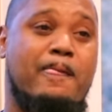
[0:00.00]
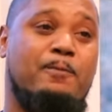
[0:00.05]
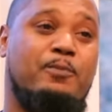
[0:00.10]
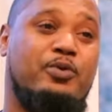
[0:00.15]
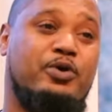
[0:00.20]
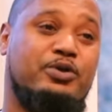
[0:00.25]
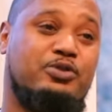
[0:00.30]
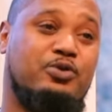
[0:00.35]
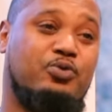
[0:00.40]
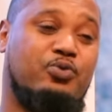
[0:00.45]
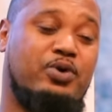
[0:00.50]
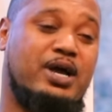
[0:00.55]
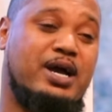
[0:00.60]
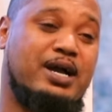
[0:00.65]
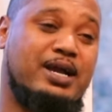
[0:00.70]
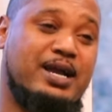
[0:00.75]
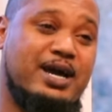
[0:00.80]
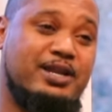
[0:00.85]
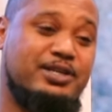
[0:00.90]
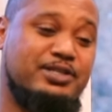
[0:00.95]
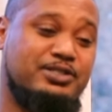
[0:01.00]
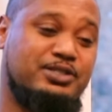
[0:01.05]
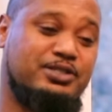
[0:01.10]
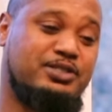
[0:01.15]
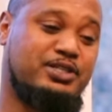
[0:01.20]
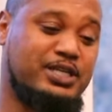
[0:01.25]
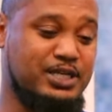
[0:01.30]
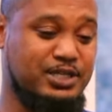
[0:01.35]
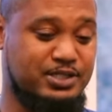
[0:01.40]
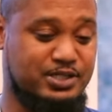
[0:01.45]
But the way I got into
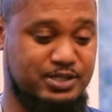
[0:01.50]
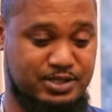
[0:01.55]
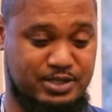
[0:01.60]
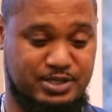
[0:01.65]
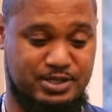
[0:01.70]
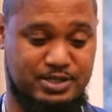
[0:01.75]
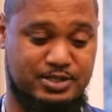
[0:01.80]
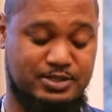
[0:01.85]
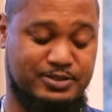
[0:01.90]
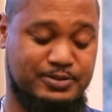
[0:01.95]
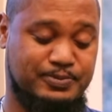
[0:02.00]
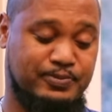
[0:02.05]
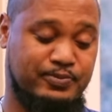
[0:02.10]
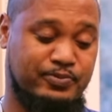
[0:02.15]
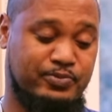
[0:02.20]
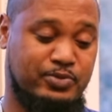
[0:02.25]
teaching is